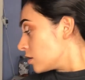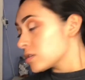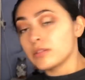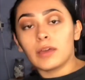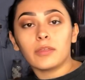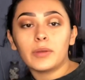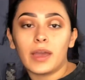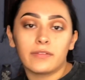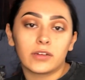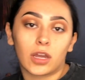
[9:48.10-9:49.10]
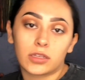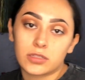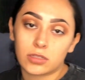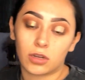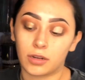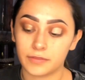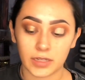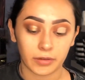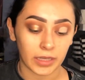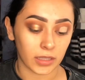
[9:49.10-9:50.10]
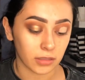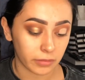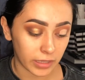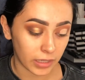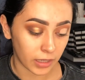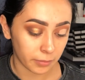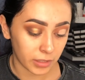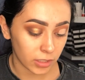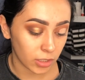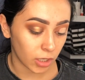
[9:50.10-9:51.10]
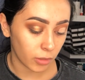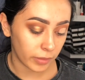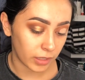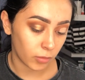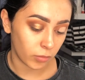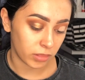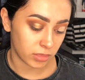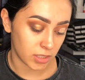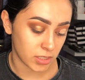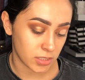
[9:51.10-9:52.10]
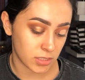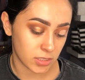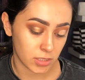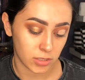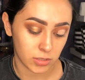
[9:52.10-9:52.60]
So now that we have a nice carved out halo eye, I'm gonna go in with this